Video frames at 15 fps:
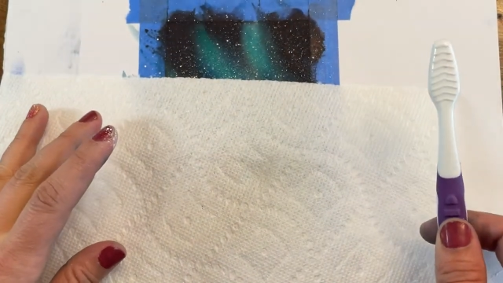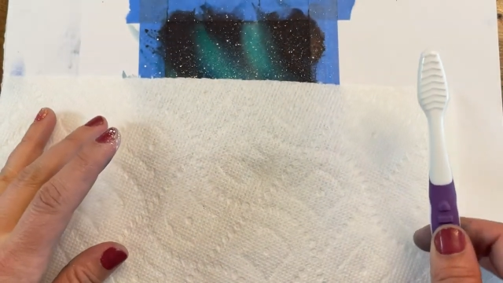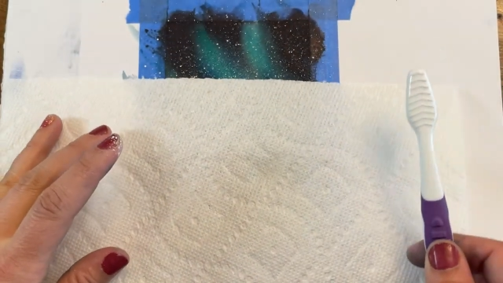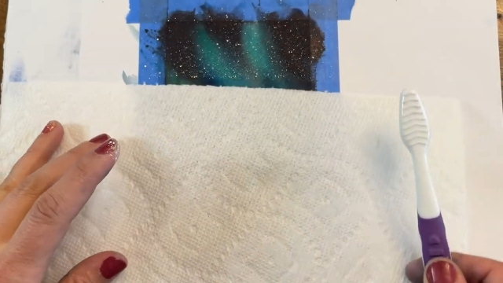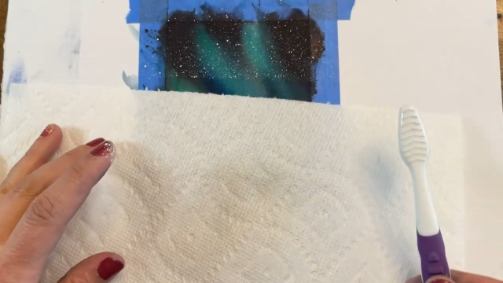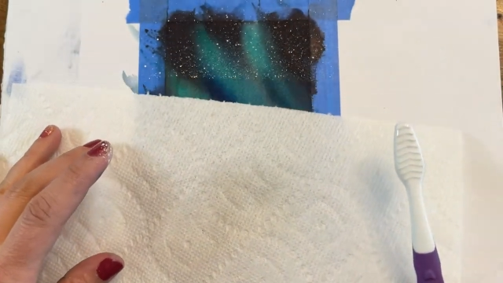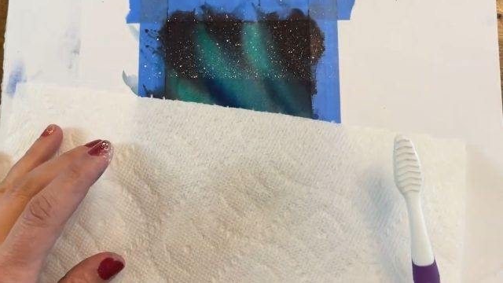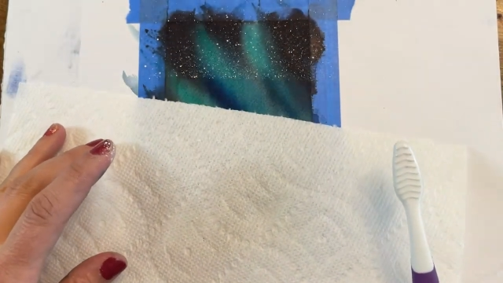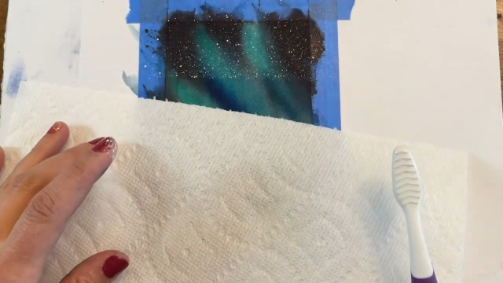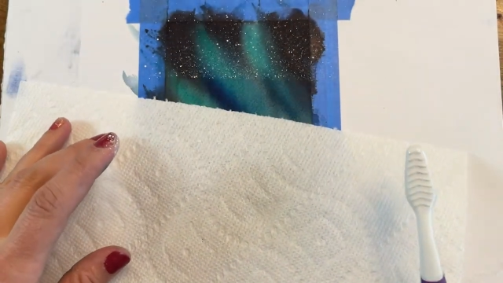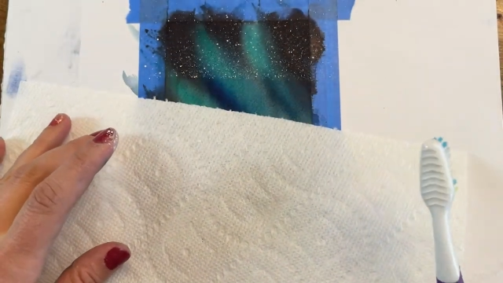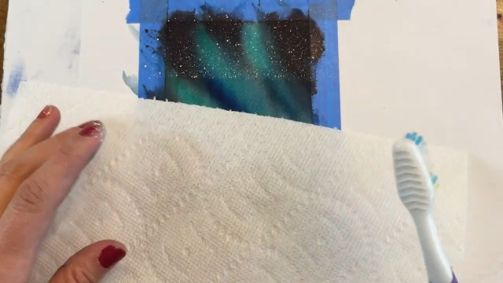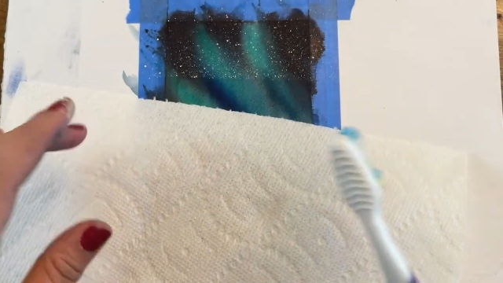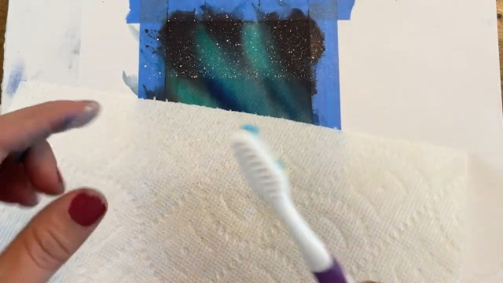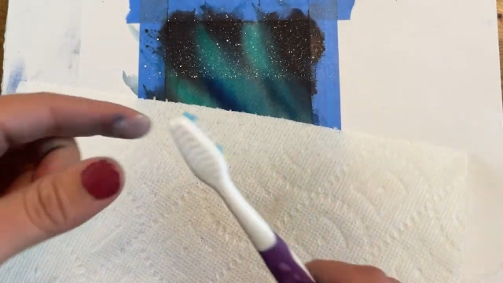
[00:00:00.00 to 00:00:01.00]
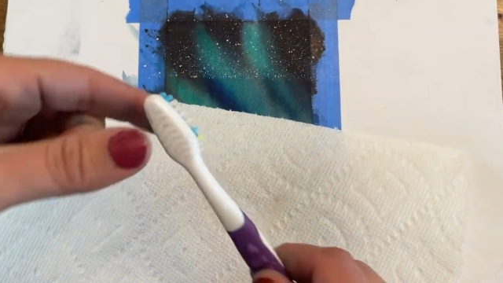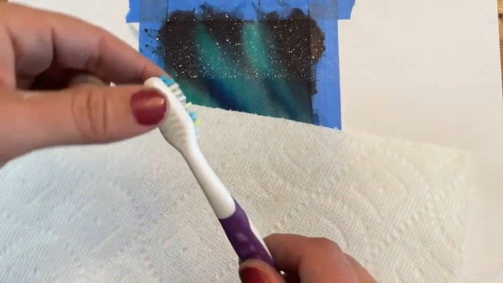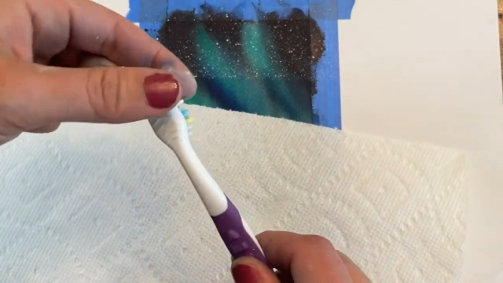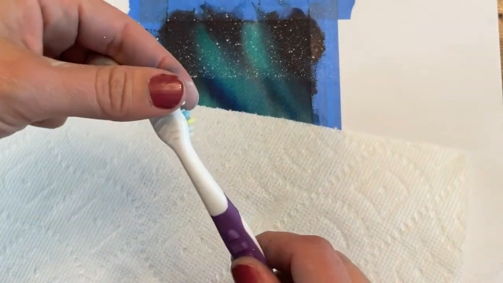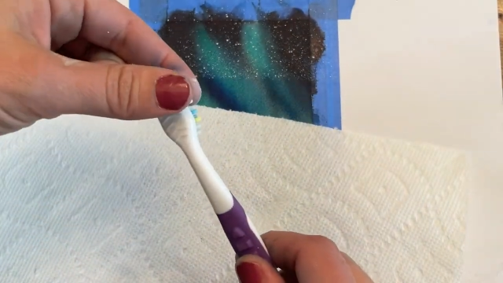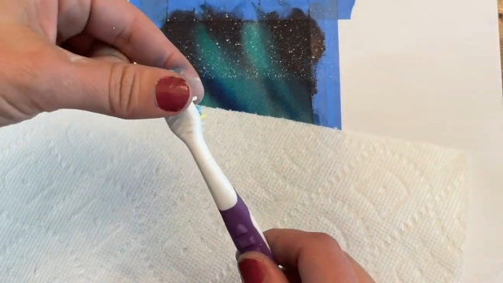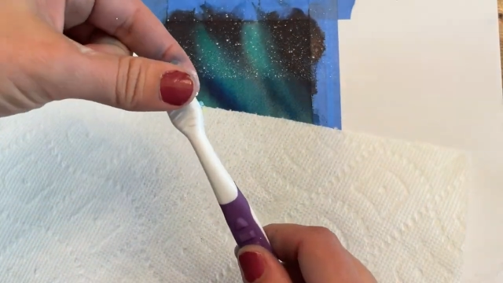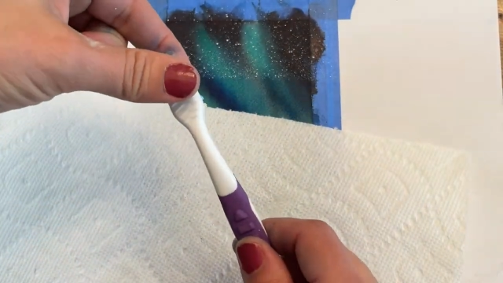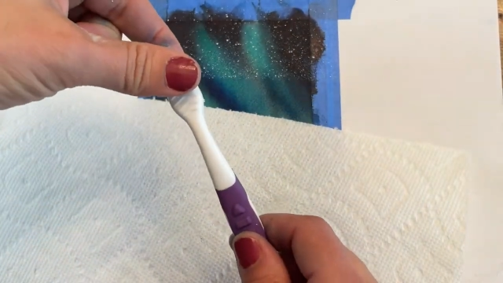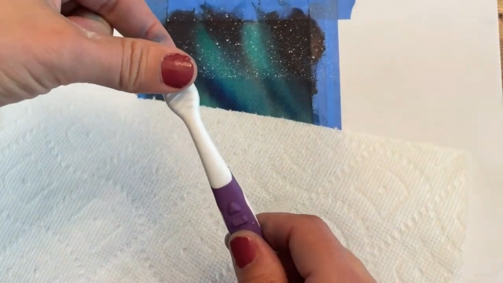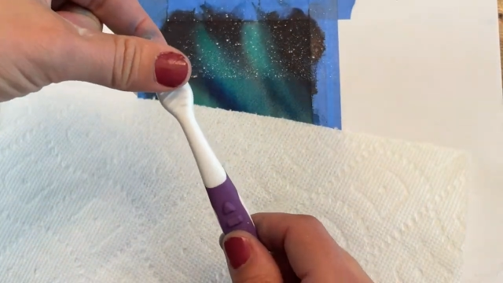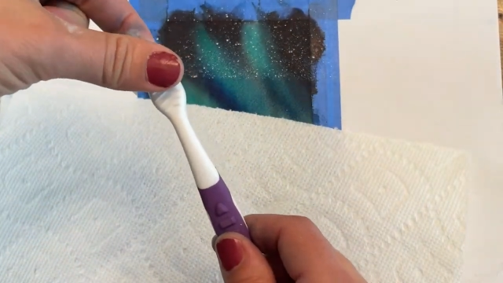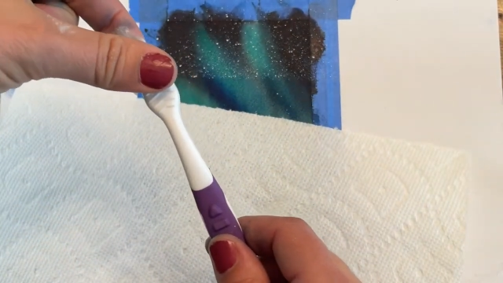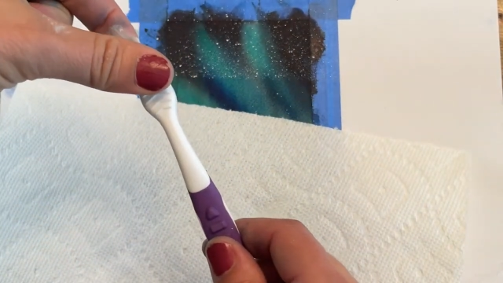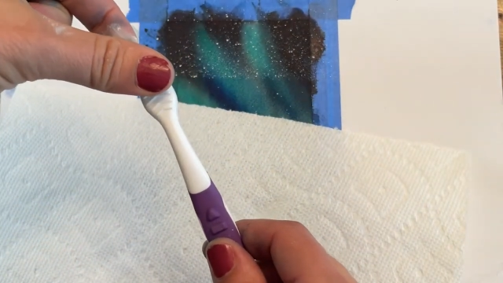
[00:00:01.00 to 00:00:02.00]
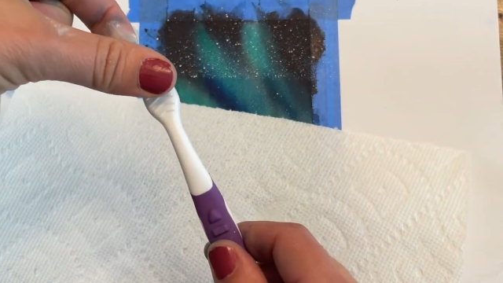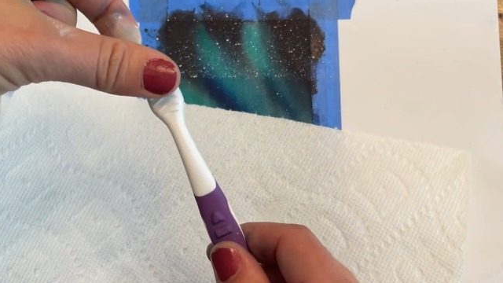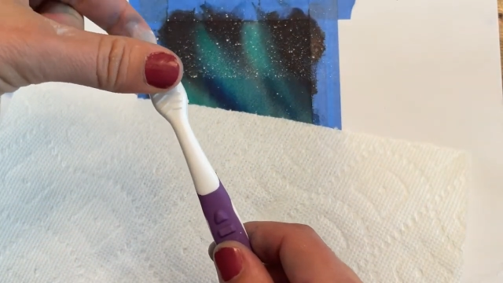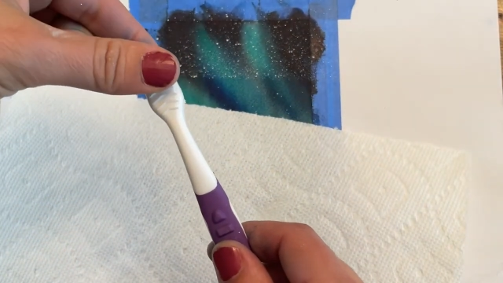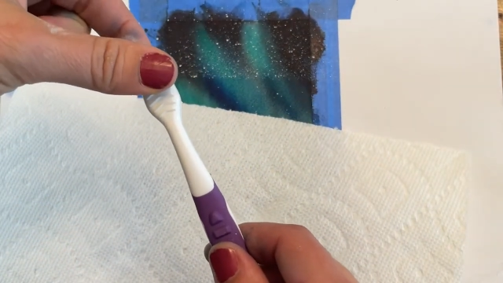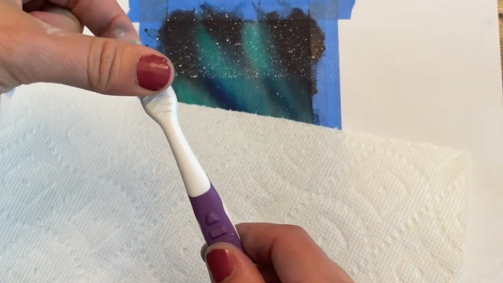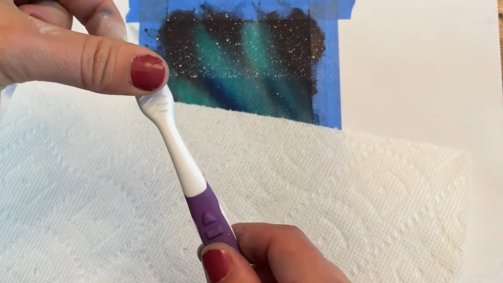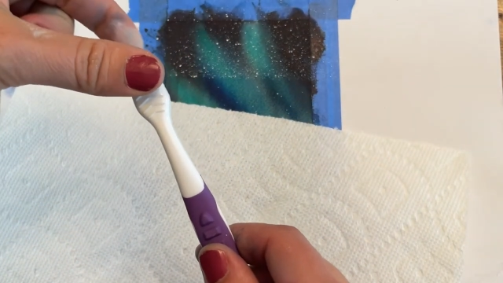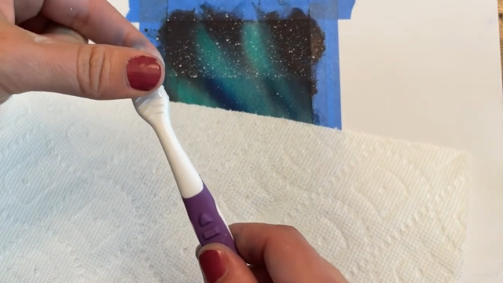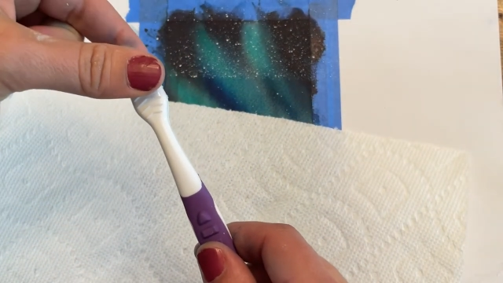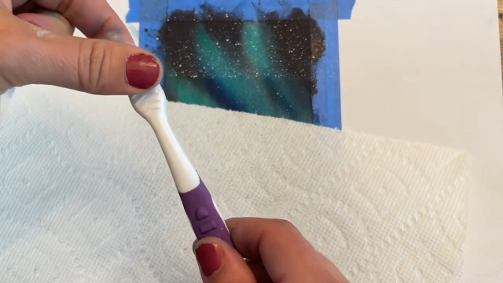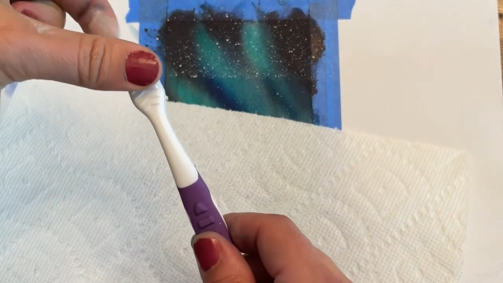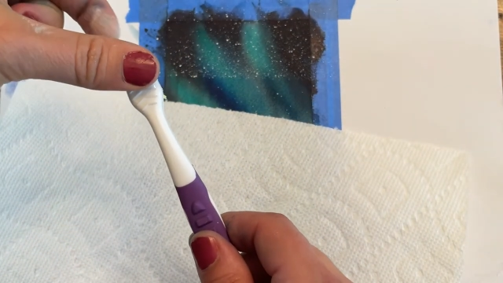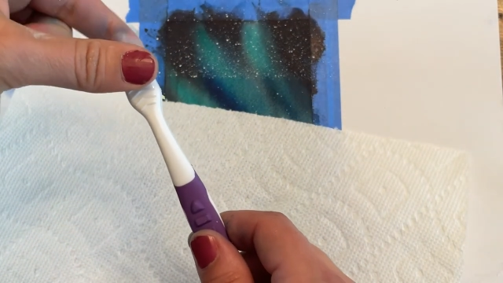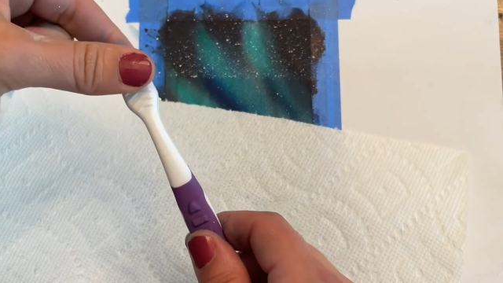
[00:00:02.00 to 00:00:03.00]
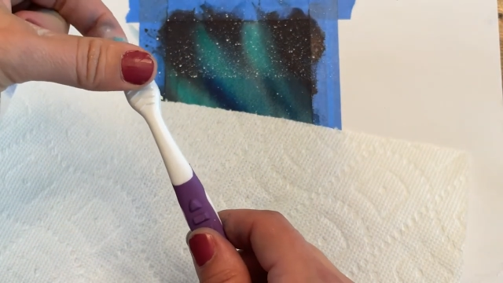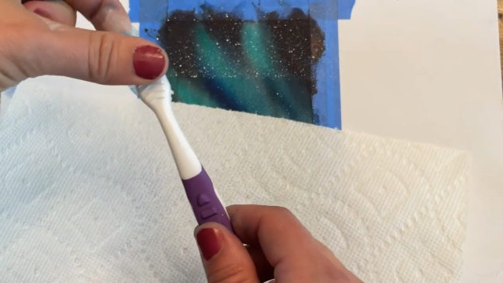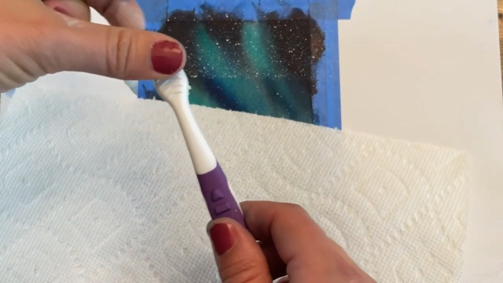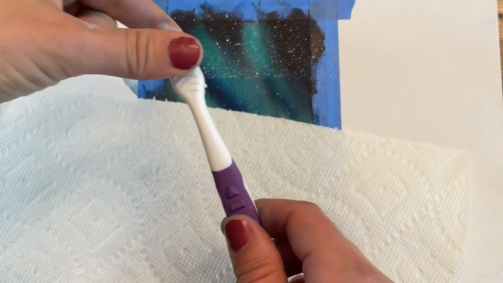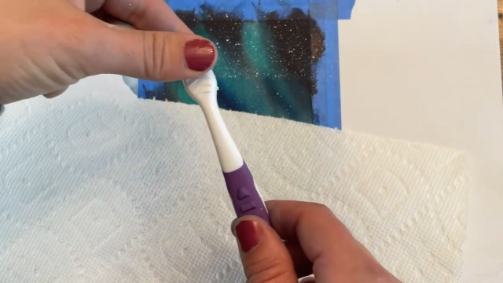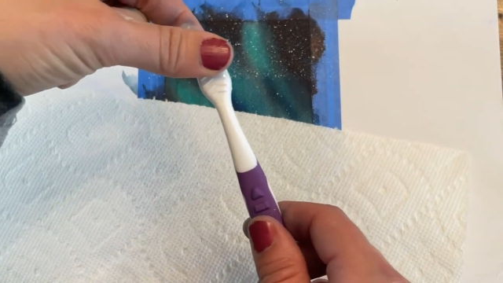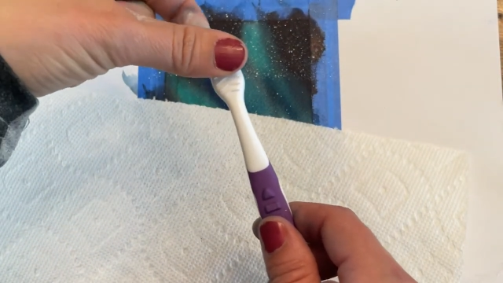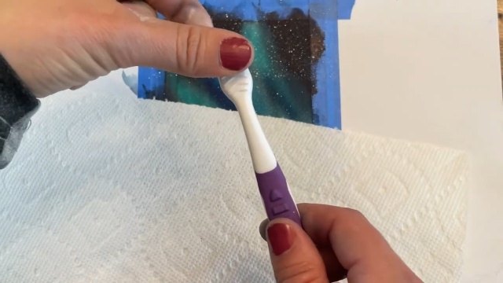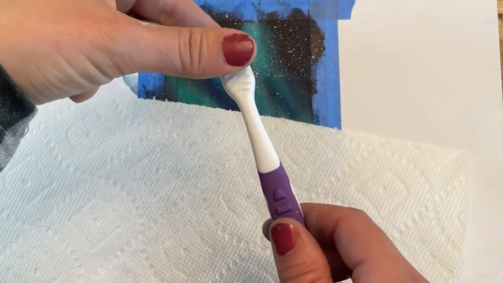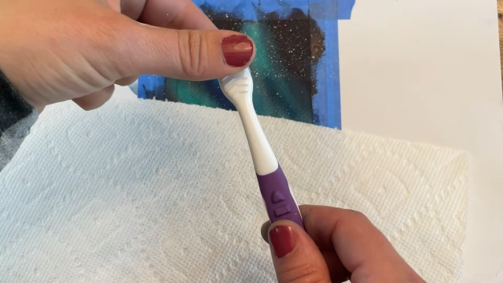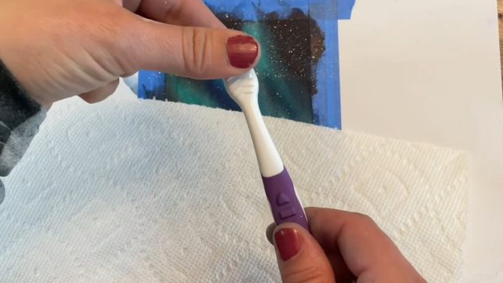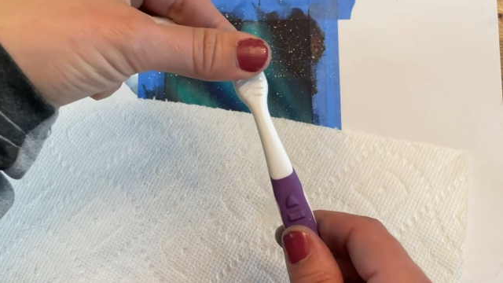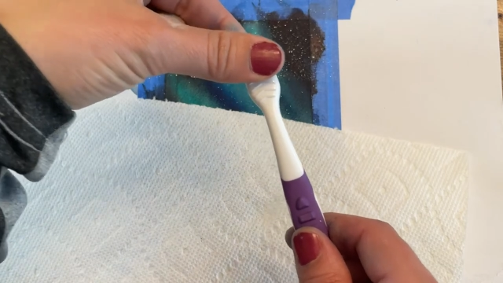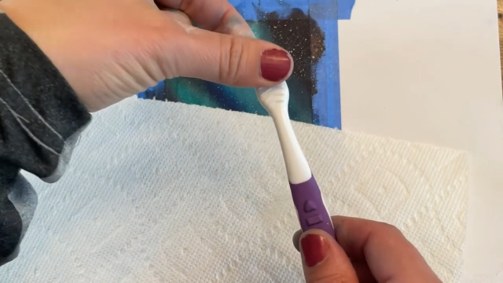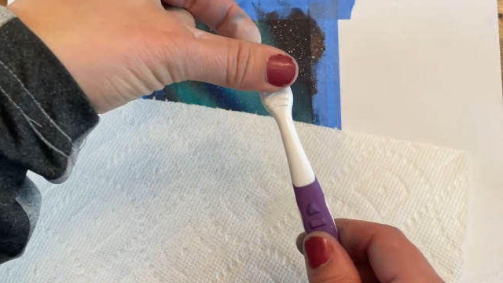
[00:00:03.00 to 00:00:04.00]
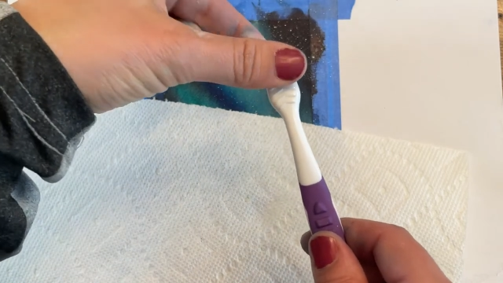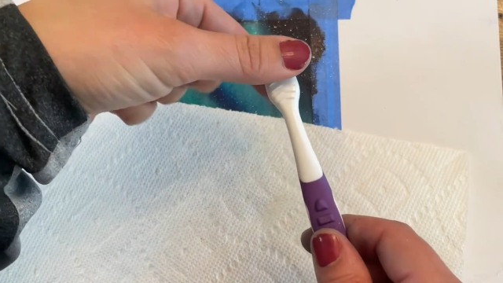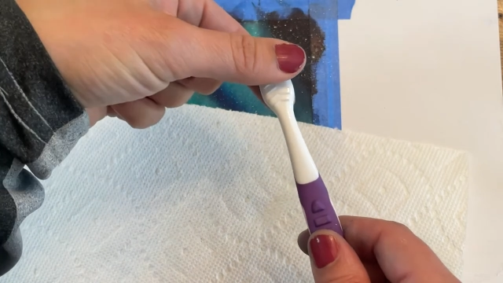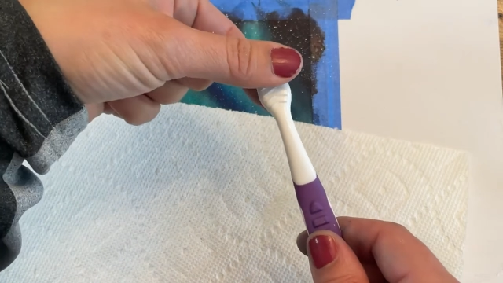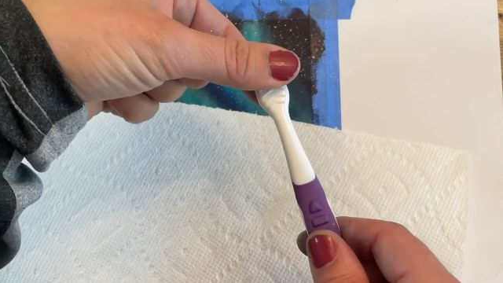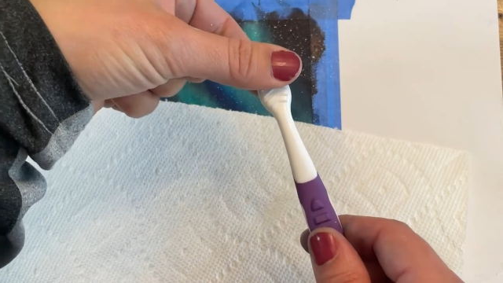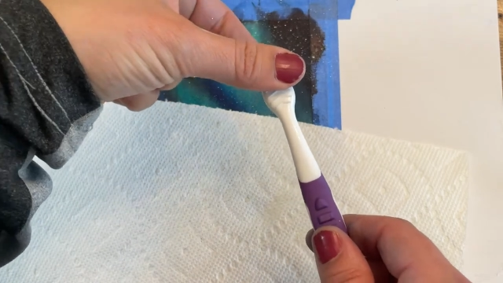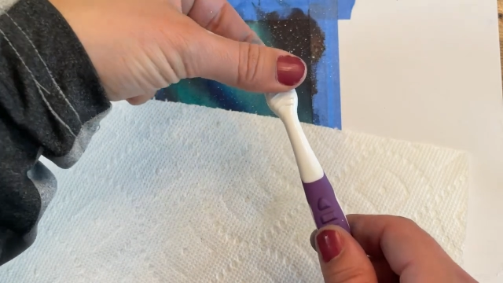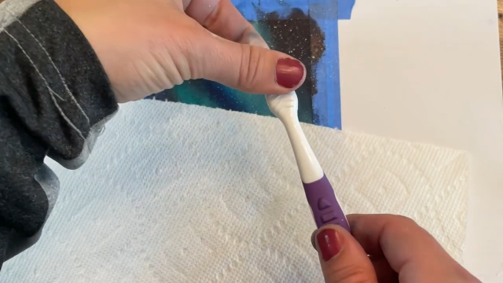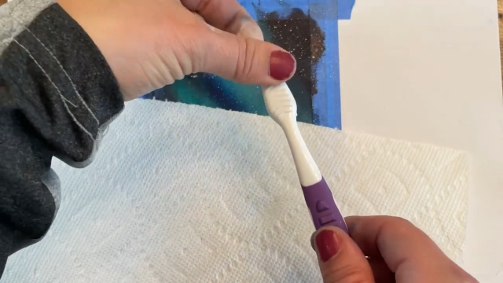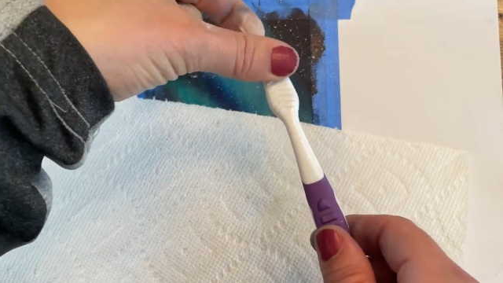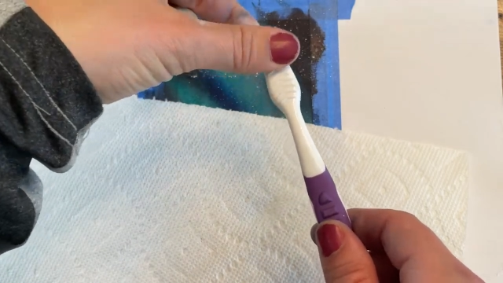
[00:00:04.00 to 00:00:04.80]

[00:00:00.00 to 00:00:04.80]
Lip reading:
[unreadable: no face in view]